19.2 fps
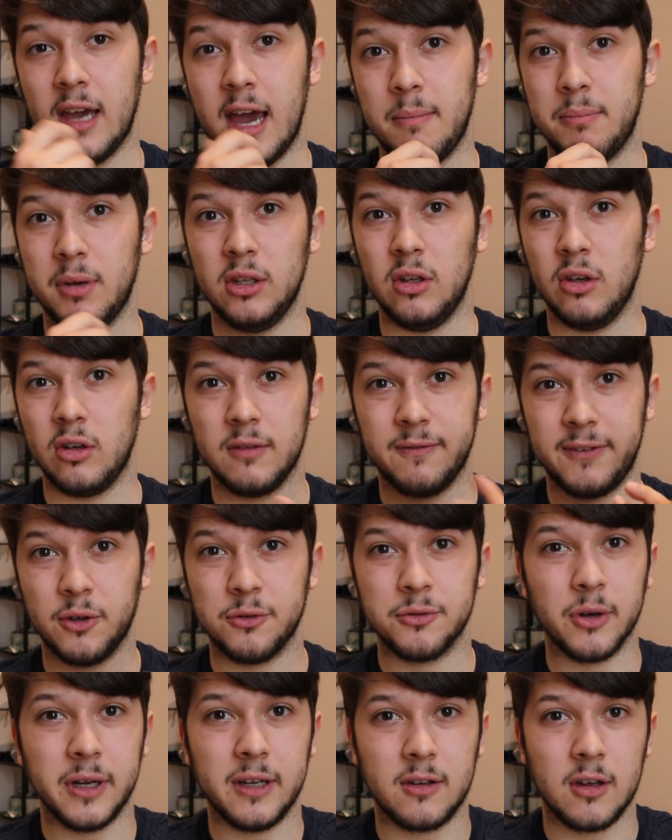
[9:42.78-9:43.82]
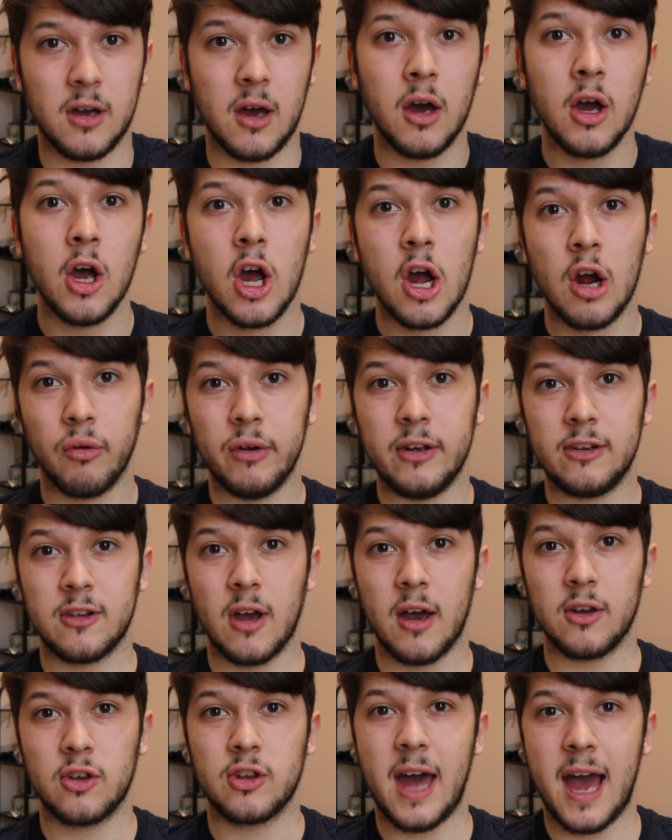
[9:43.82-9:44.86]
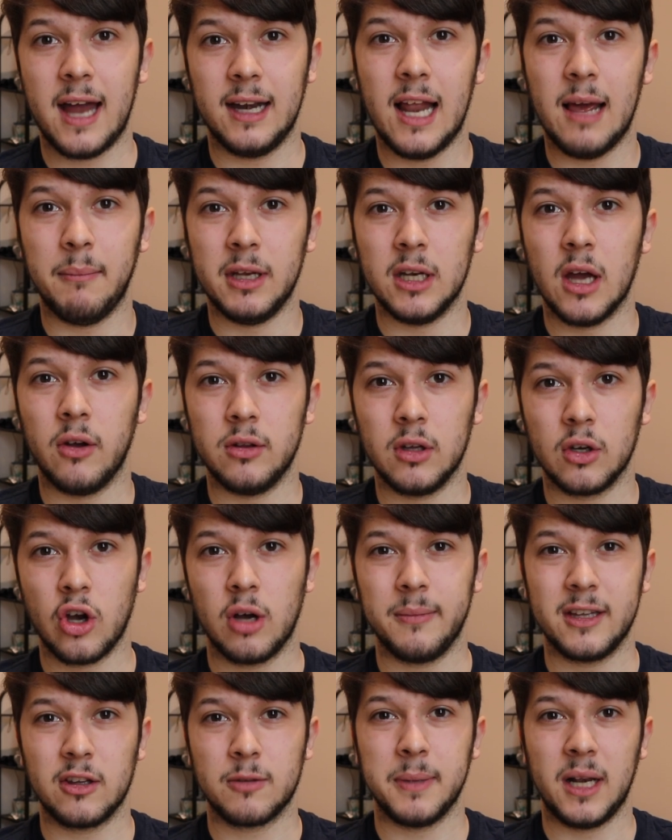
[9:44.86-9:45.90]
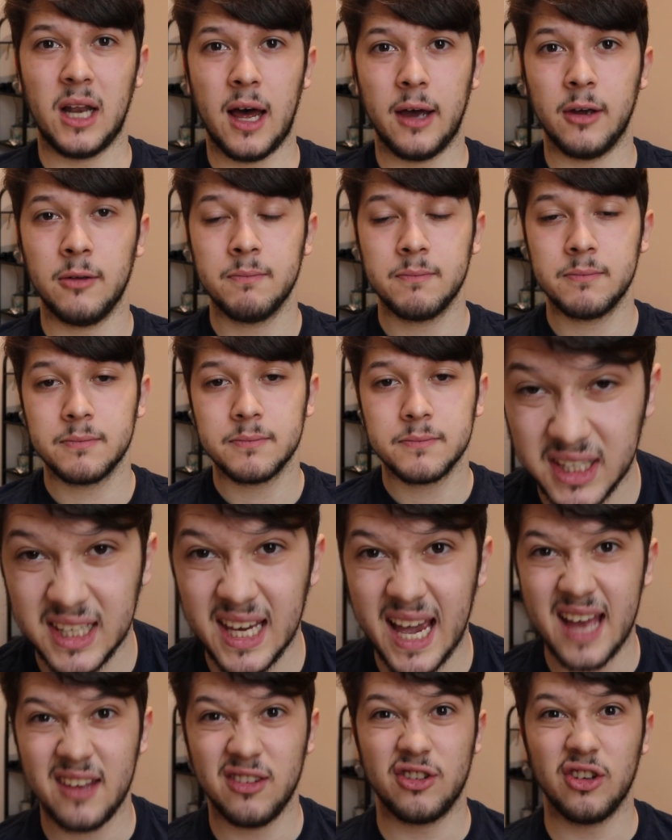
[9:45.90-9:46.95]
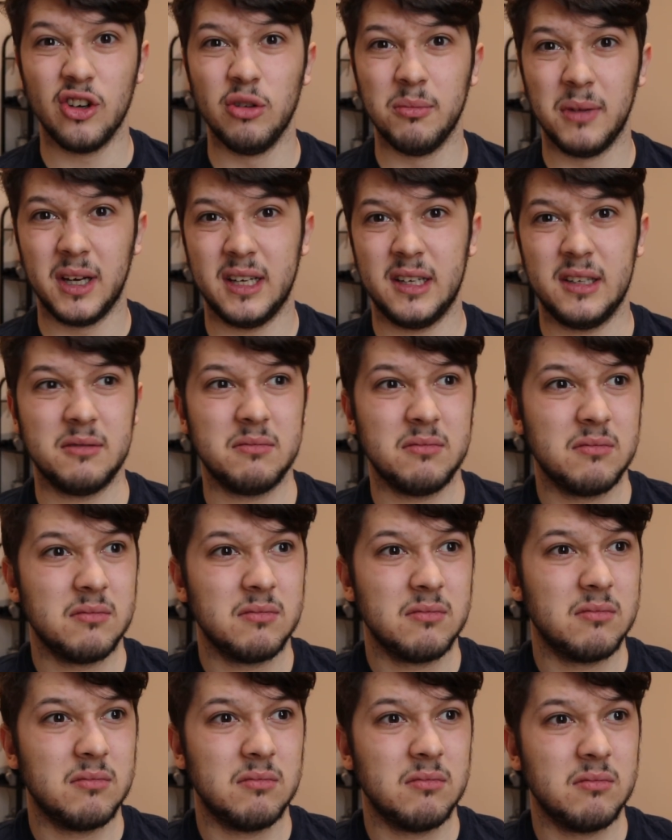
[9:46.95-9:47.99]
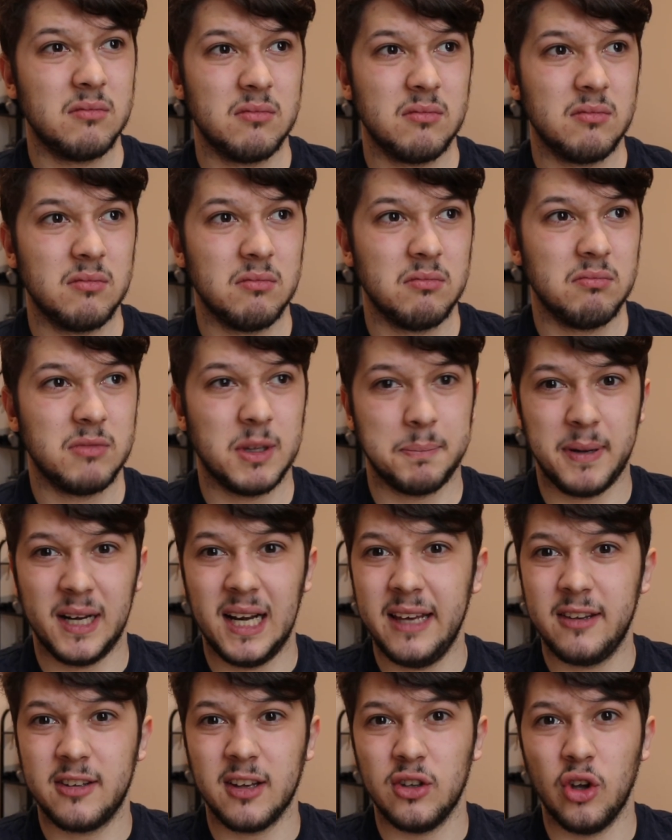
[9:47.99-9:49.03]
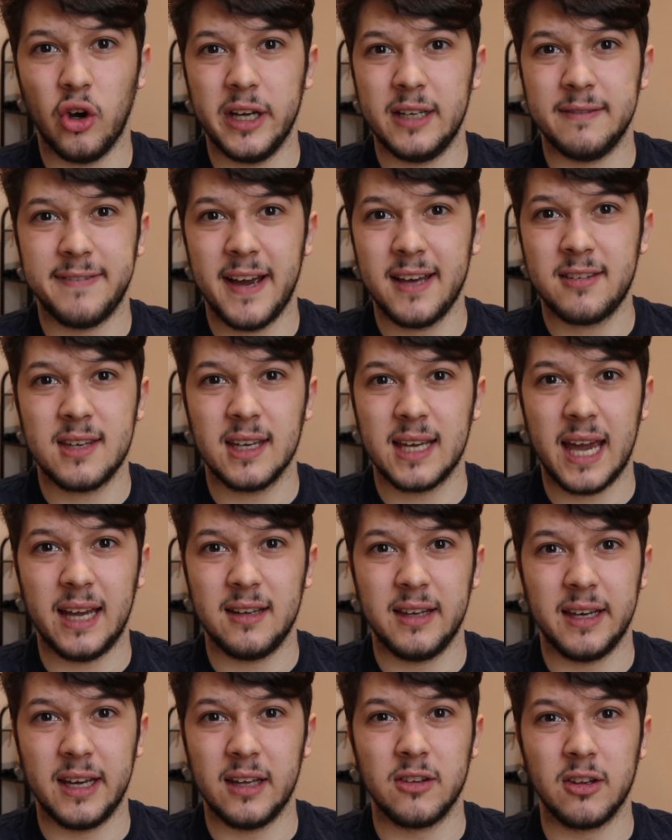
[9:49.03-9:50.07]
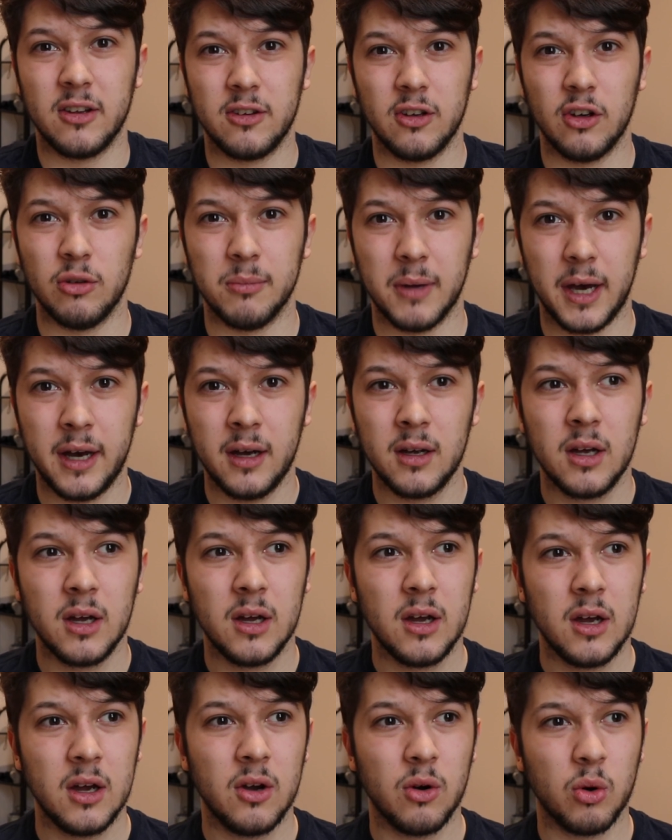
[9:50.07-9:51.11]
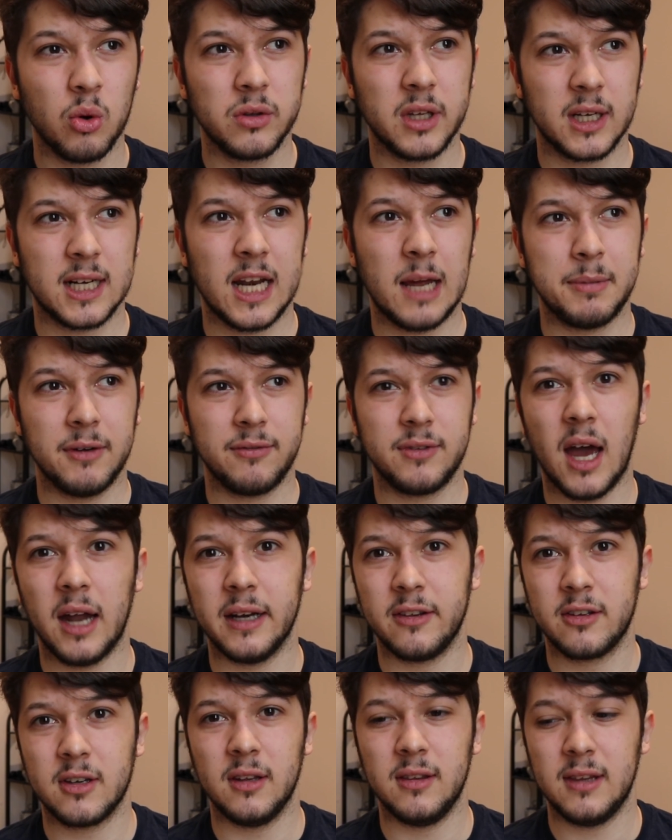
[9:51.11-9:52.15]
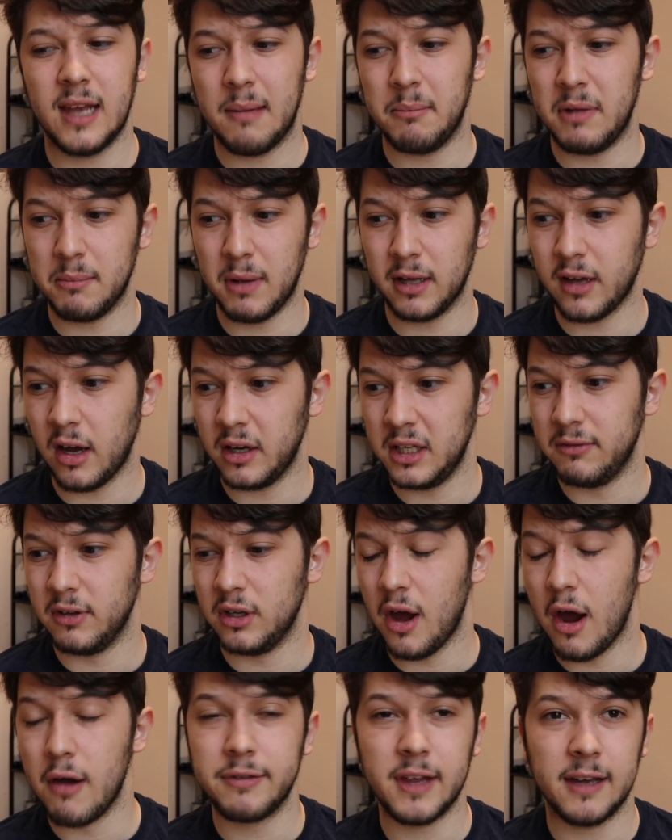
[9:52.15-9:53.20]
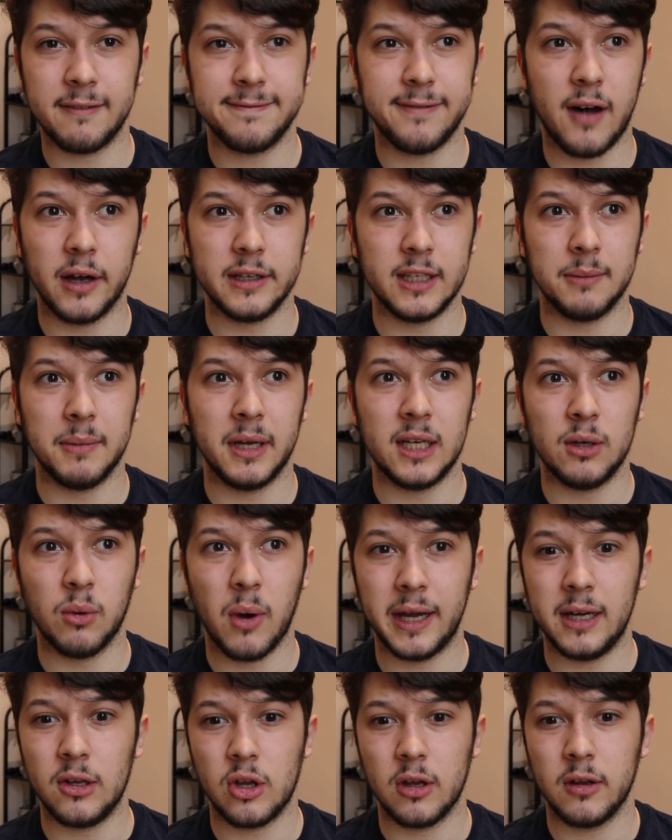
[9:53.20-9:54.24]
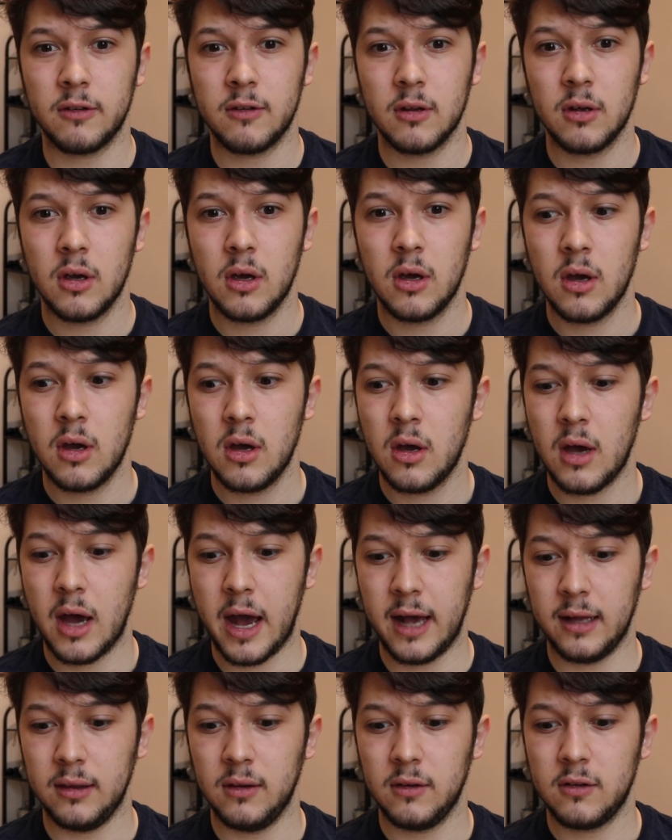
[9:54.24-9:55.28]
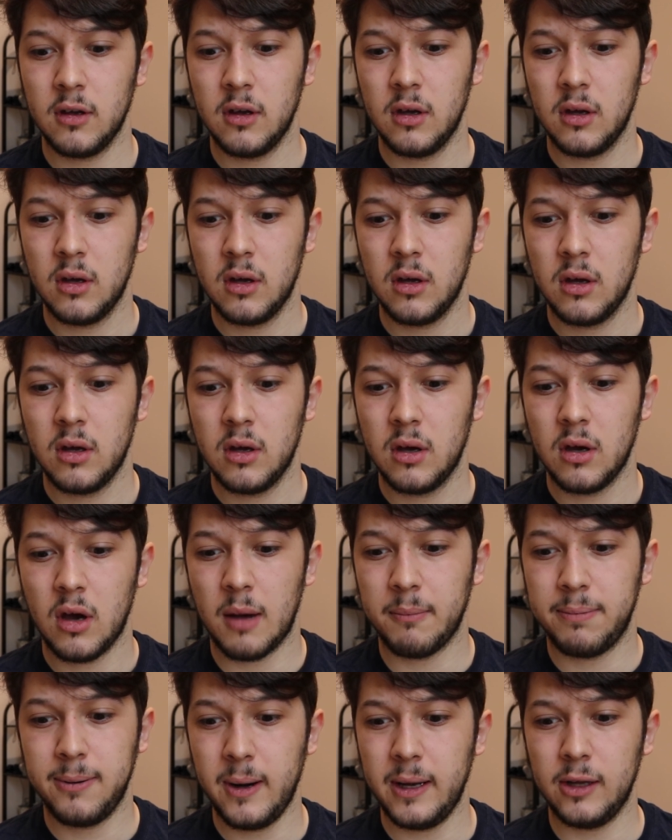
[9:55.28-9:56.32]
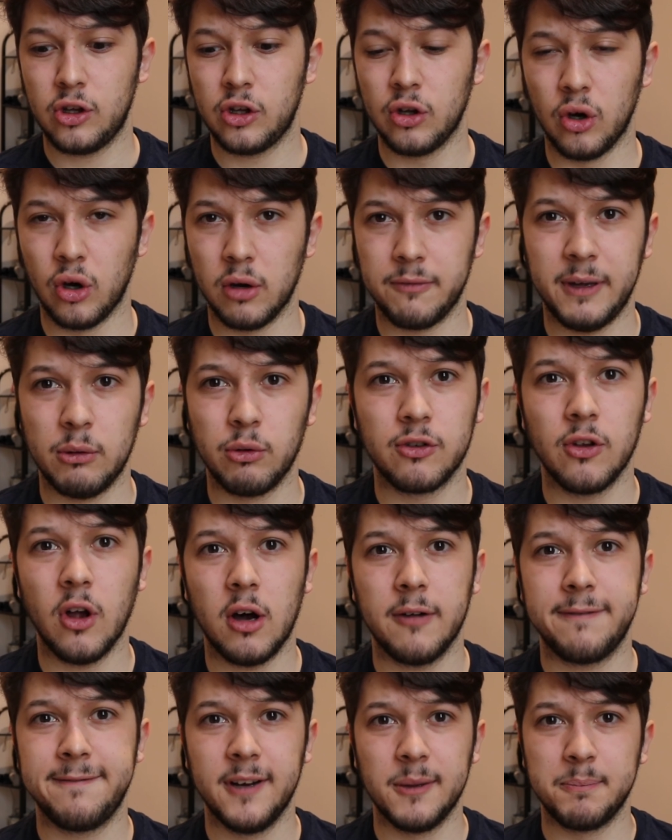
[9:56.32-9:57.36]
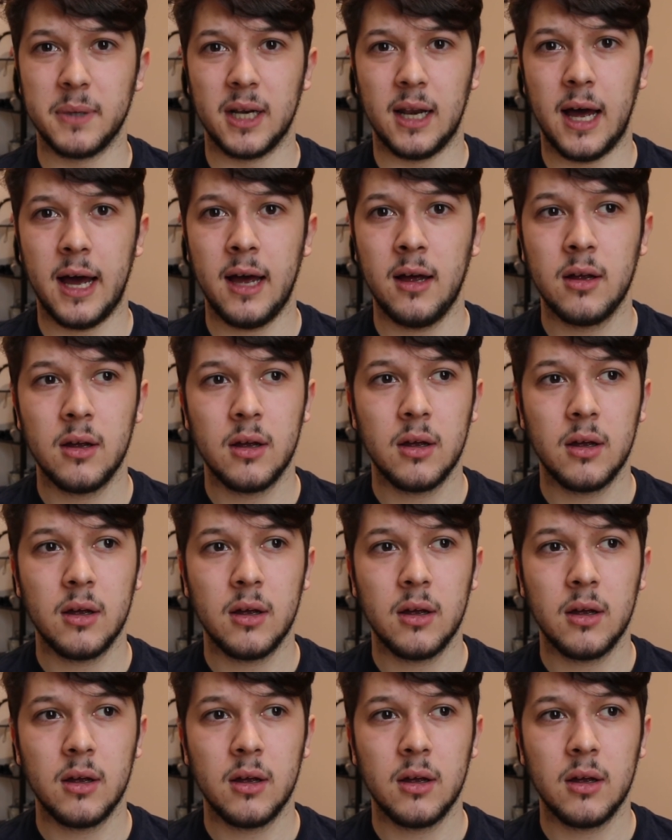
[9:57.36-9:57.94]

yet, but you can feel free to research that and let me know in the comments below. But yeah, Zouma, the police are not investigating into Zouma. All the club have done is condemn him. I don't even know if they fined him any wages. And I'm pretty sure if he was not a footballer